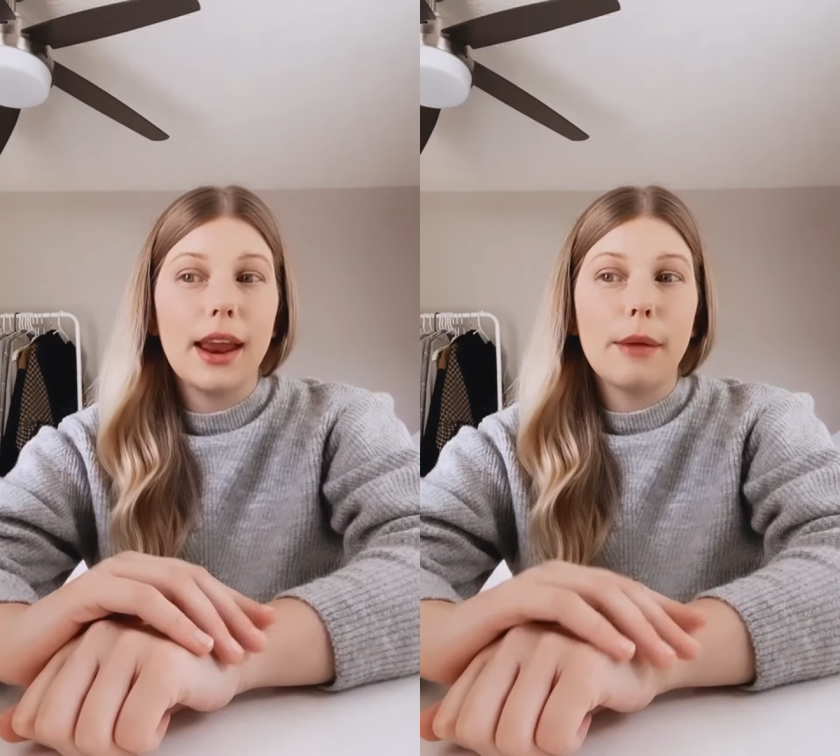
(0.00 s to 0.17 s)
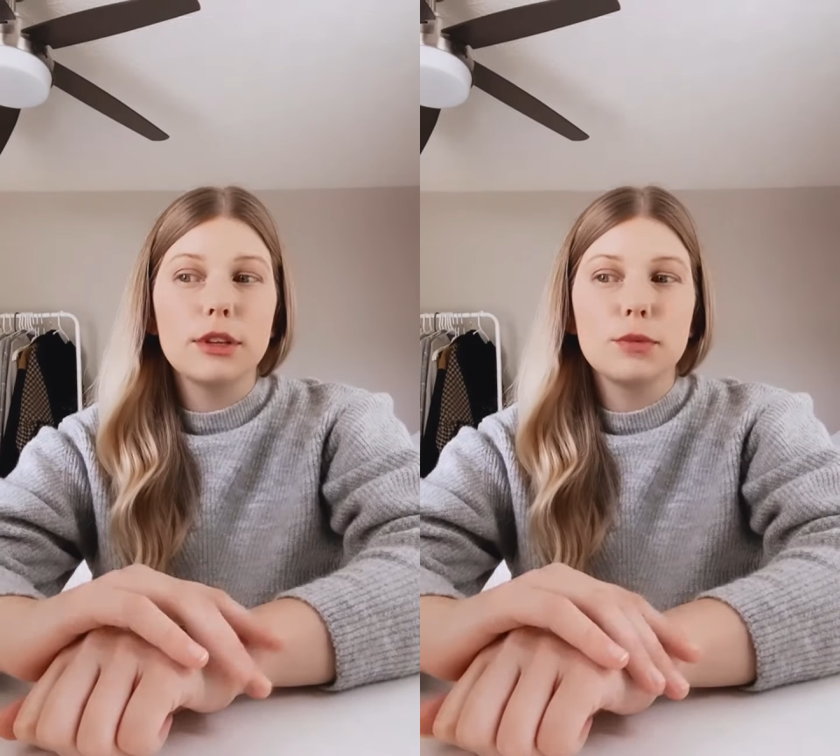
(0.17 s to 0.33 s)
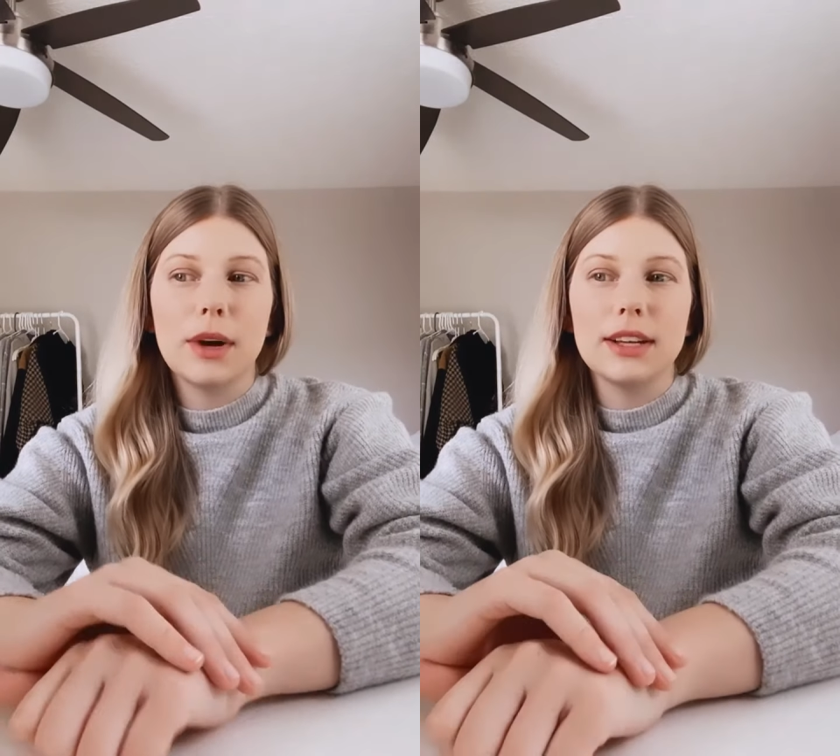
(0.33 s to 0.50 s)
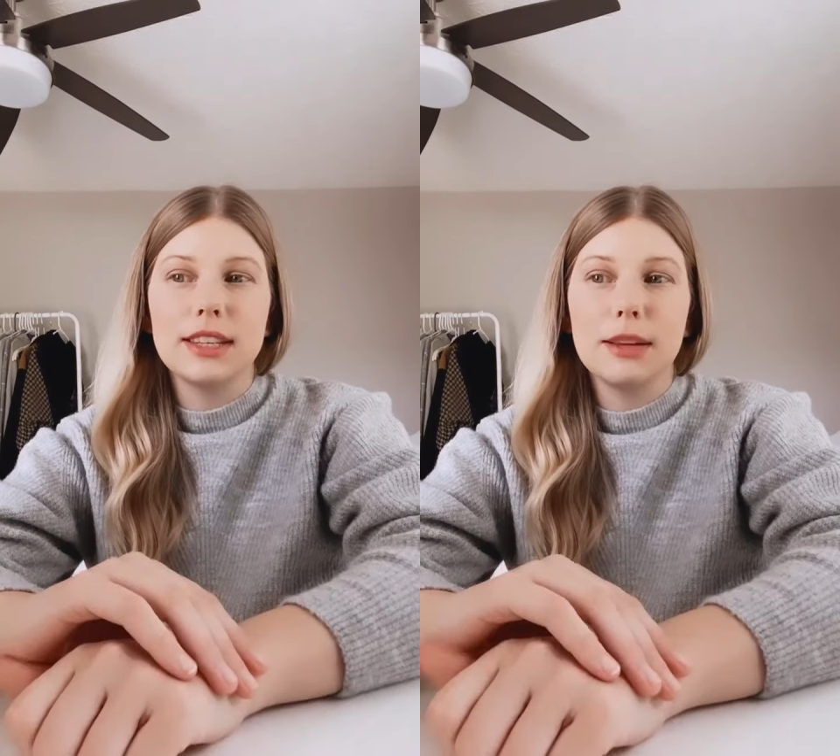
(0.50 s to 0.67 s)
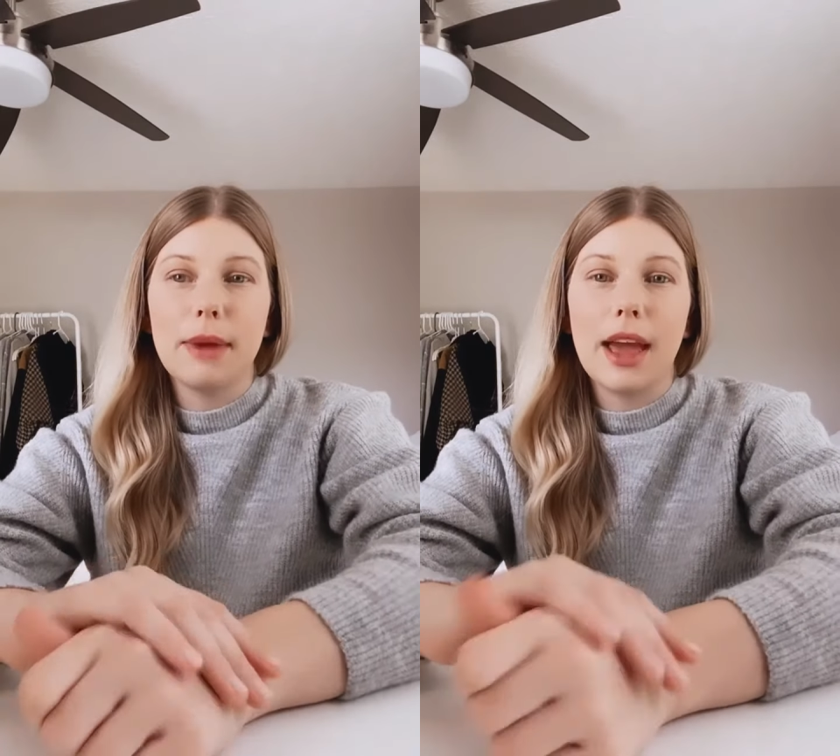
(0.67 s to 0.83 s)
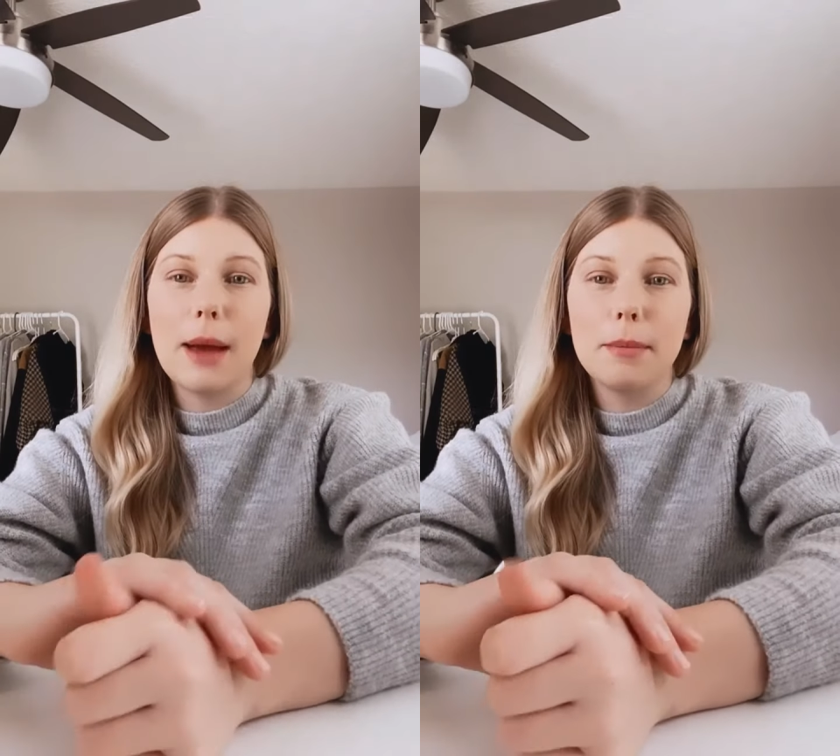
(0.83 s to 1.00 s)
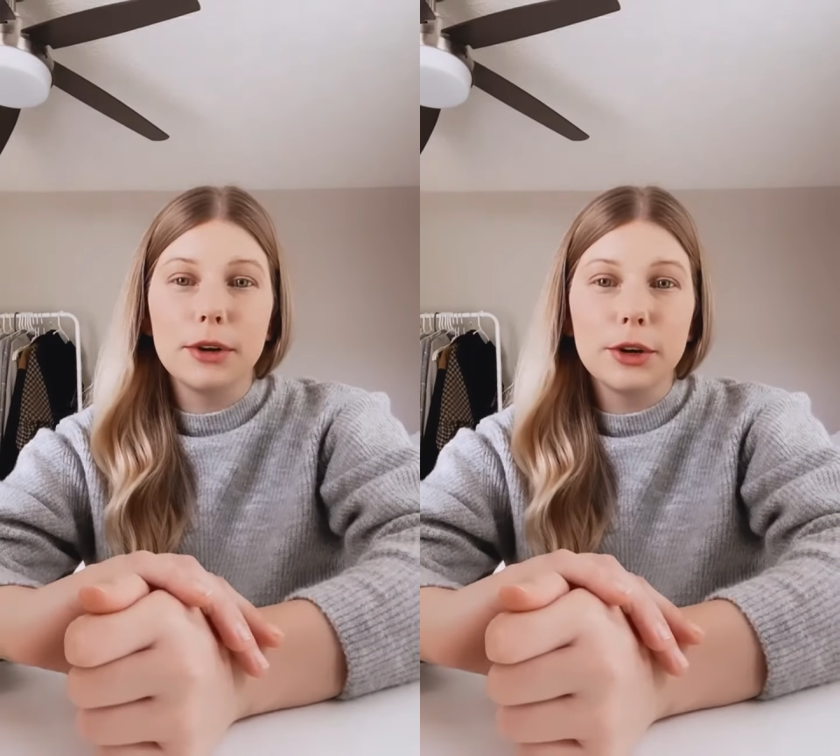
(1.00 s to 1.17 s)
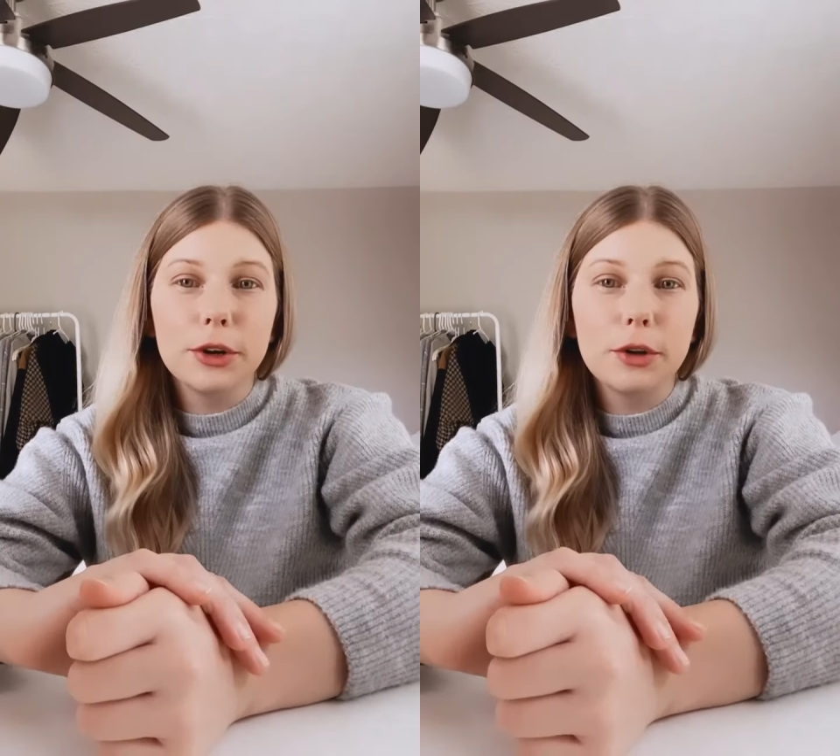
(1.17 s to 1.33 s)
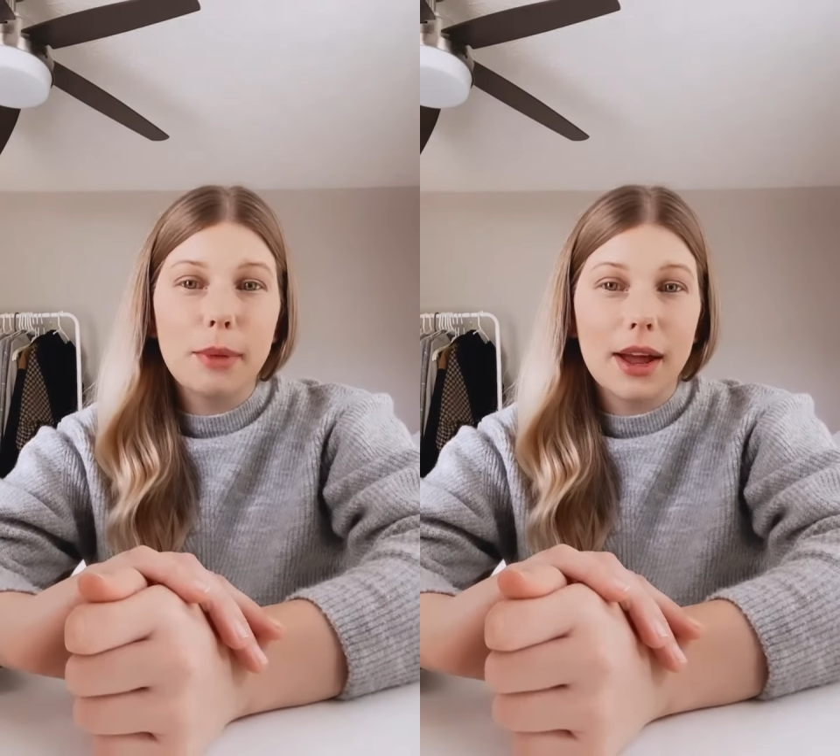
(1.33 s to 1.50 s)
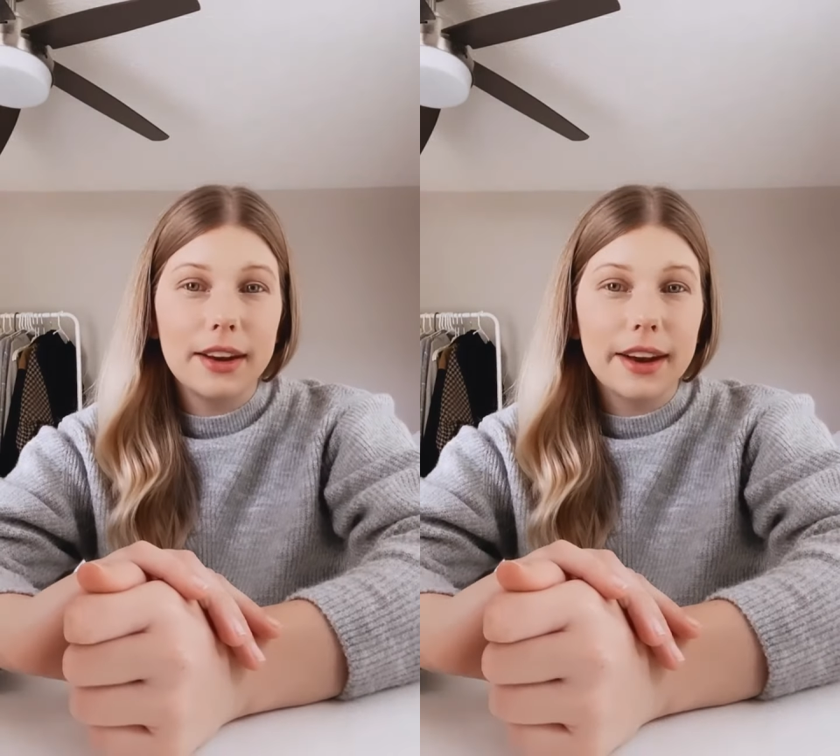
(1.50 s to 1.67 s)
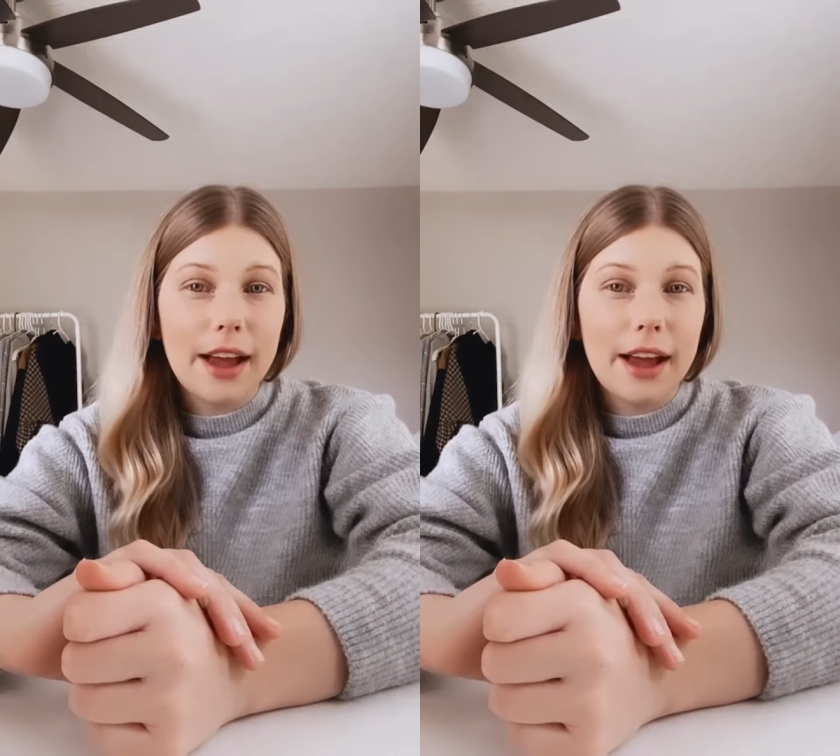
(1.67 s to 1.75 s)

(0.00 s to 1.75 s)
I was pressing my epidural button